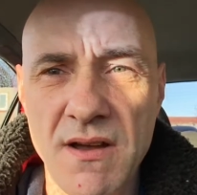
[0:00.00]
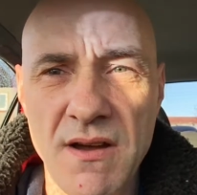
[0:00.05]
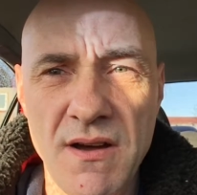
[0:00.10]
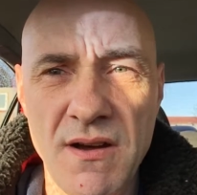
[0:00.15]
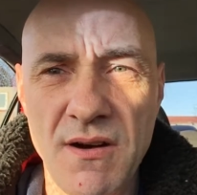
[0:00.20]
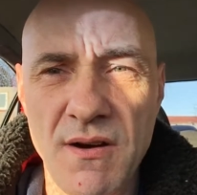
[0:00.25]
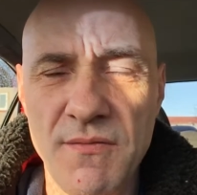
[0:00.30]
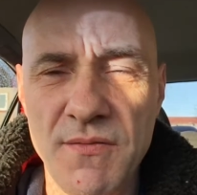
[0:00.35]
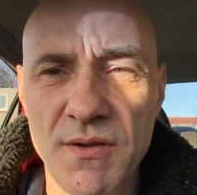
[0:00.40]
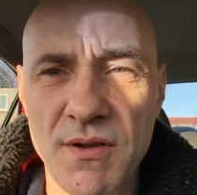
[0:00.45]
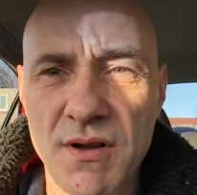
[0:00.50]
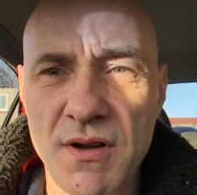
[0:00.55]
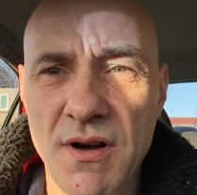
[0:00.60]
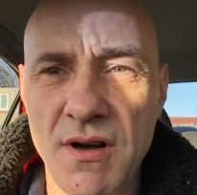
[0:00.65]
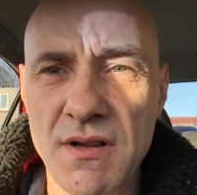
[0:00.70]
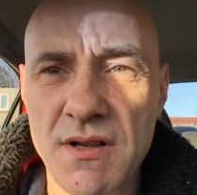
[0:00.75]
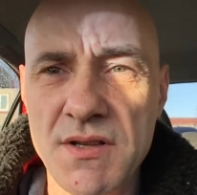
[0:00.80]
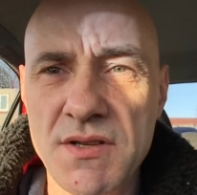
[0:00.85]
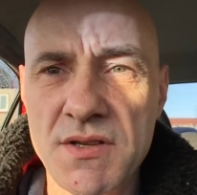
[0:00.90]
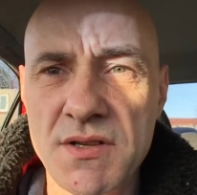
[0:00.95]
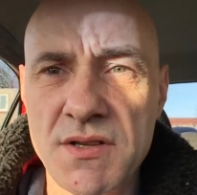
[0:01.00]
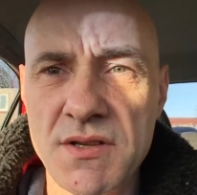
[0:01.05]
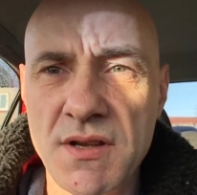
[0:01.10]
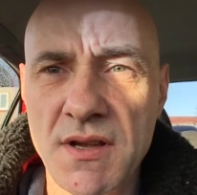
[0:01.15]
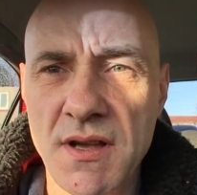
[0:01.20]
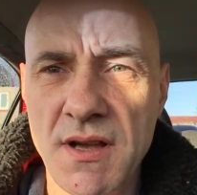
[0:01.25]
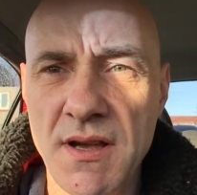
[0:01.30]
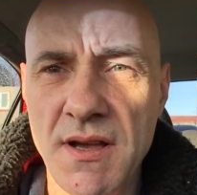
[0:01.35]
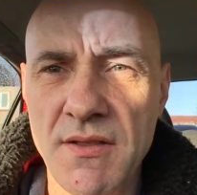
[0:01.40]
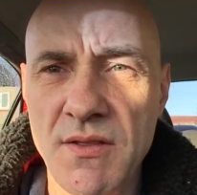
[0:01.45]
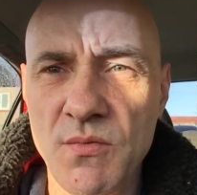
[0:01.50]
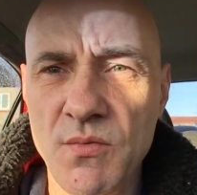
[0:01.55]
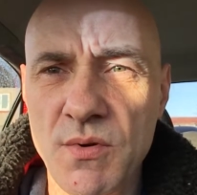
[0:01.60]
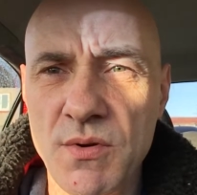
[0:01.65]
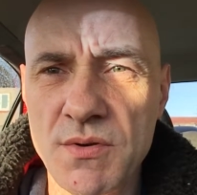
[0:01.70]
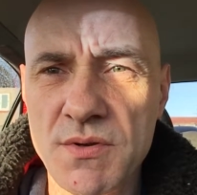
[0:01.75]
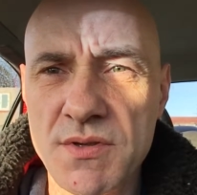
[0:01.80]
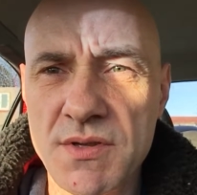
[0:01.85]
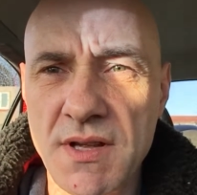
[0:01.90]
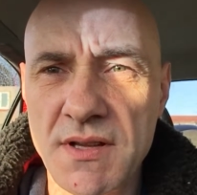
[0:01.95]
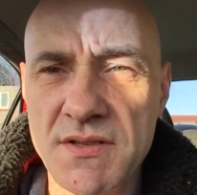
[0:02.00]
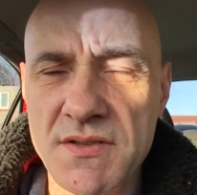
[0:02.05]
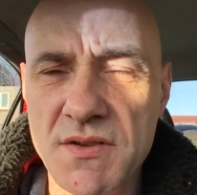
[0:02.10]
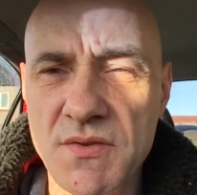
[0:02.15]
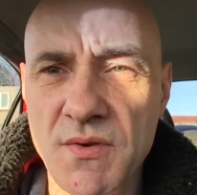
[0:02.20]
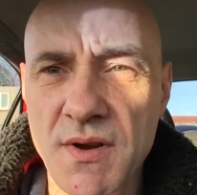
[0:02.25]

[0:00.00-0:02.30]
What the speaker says: Hoffel College, the woods that's